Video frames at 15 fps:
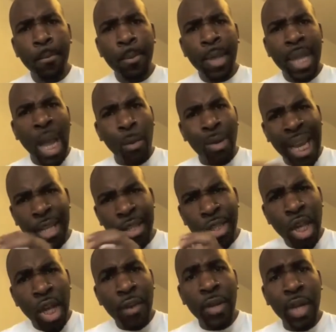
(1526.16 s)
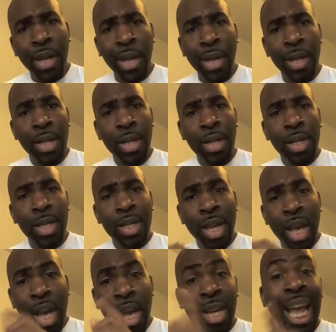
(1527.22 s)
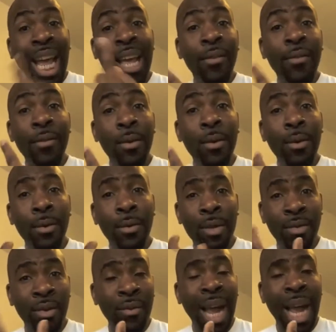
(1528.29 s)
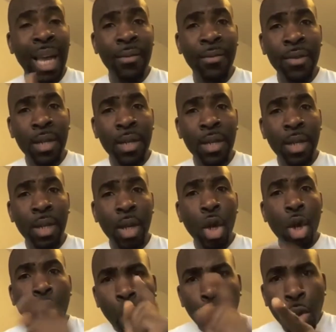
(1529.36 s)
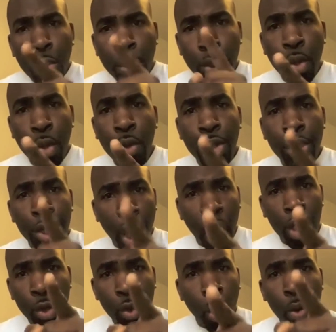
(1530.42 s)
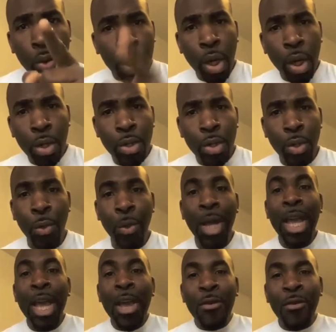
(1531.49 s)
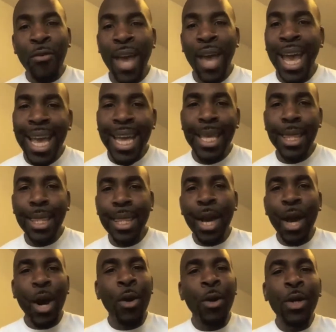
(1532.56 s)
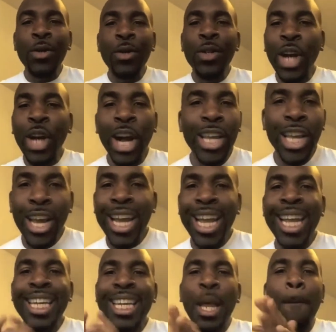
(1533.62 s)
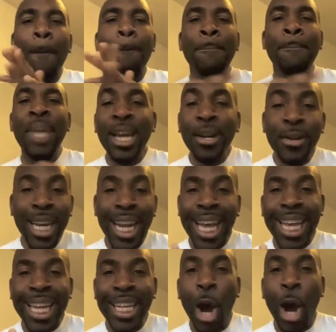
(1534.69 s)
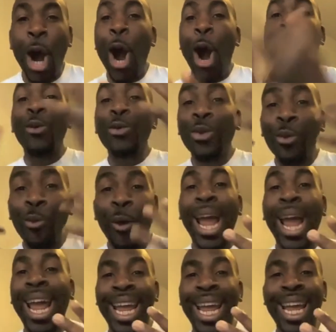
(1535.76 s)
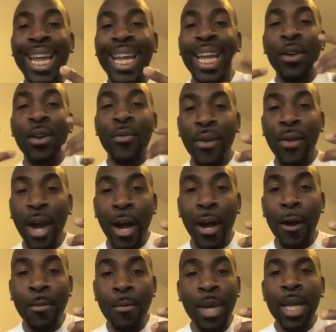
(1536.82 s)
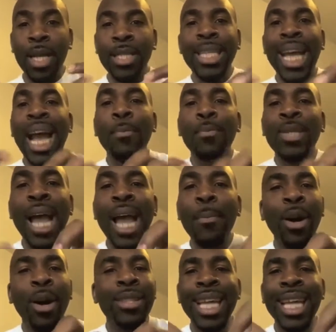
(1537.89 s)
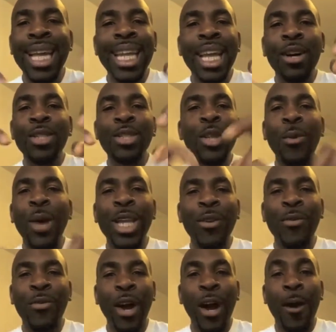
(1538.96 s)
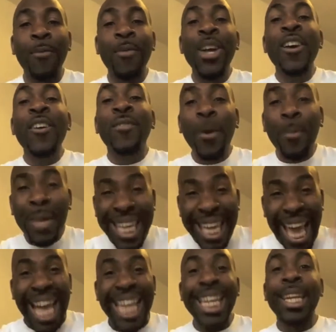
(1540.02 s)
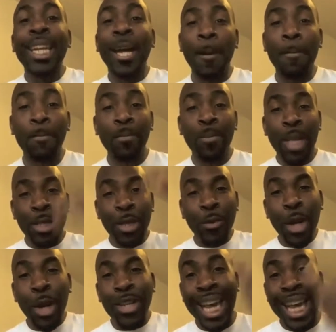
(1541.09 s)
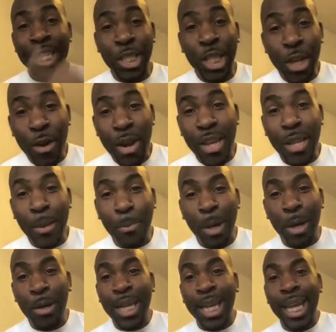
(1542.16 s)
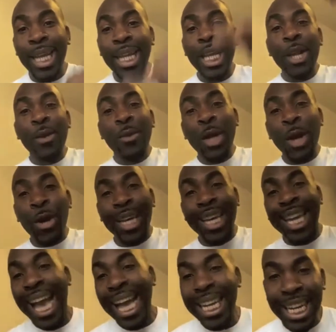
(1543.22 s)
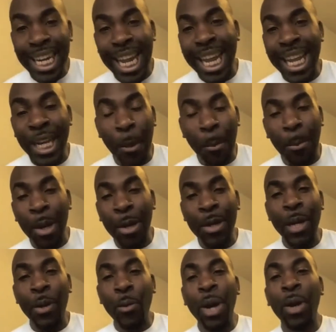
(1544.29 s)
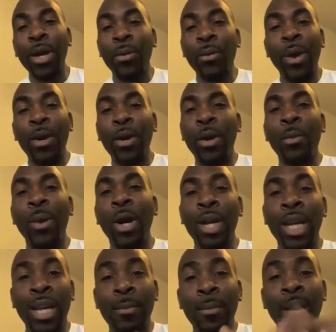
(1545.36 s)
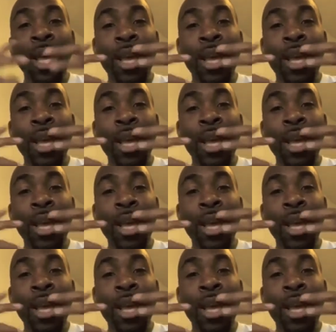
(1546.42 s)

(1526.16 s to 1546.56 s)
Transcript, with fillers: And when I served her, her life was revived. Whose solution are you holding on to? Faith Ogunkanya in the building all the way from, type, type on there, let us know where you're from, from Canada. So we got Nigeria in the building, we got Canada in the building. Well, welcome, welcome.